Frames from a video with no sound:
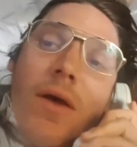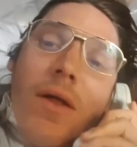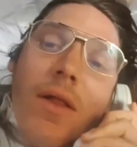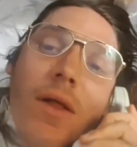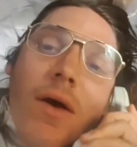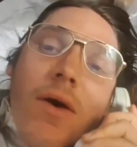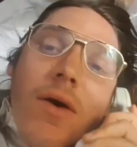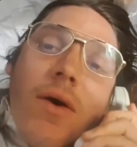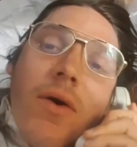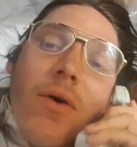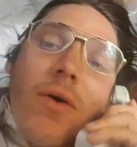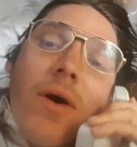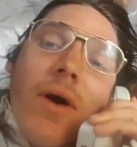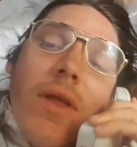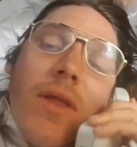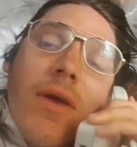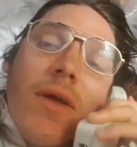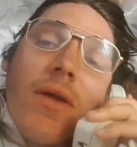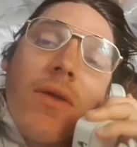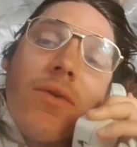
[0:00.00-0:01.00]
Hello,
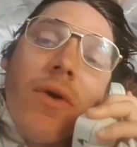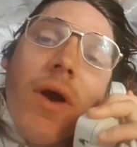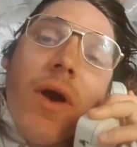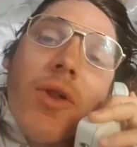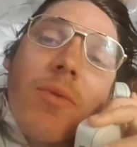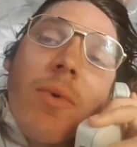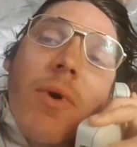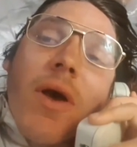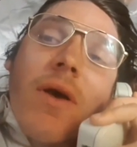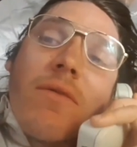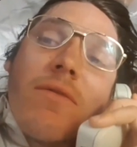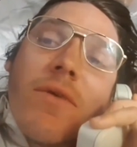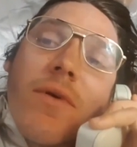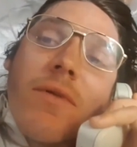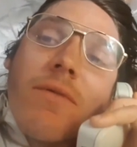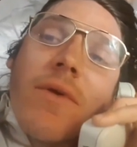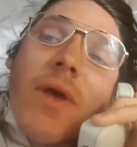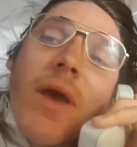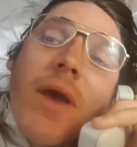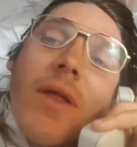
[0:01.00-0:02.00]
I did a trash bag
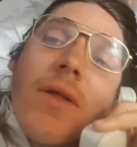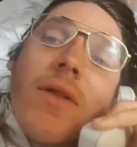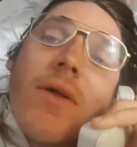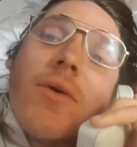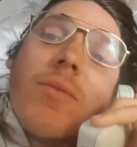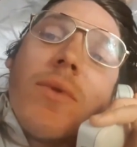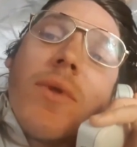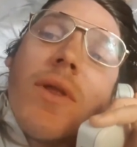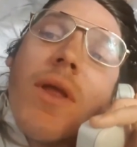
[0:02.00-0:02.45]
full of cantaloupe